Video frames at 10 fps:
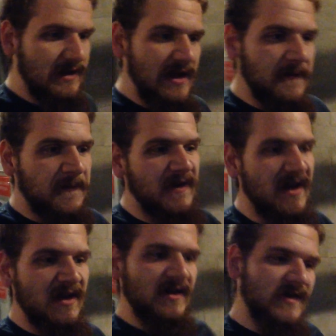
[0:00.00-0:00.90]
Lyft
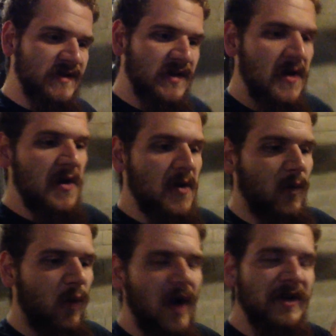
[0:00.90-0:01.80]
is
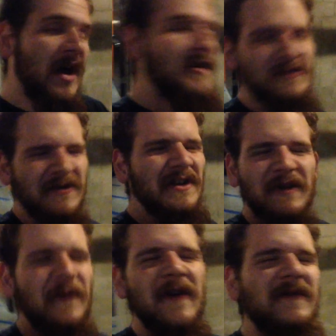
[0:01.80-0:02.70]

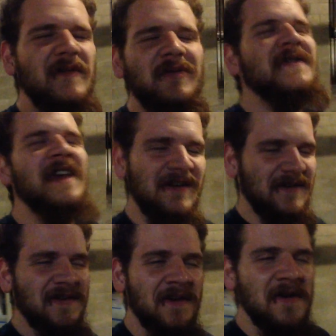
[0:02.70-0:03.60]

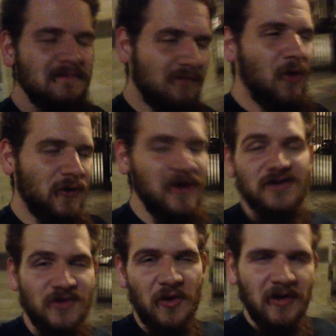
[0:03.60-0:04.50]
150% more
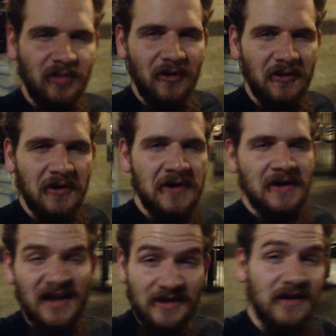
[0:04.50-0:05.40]
enjoyable
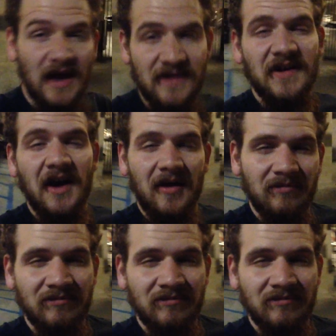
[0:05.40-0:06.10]
in the nighttime.